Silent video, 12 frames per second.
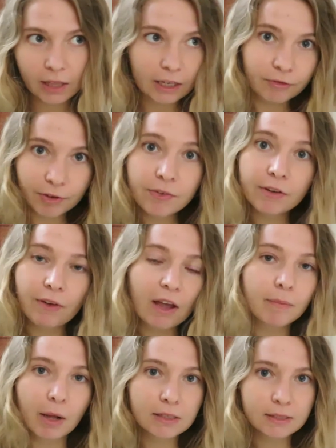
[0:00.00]
like
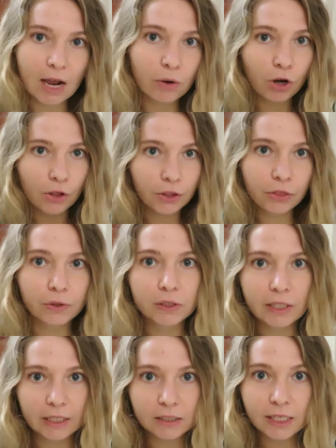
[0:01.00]
55 miles an hour on the 3
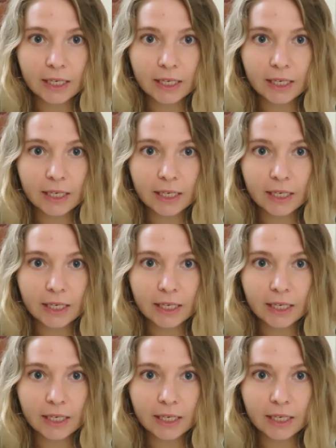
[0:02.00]
lanes.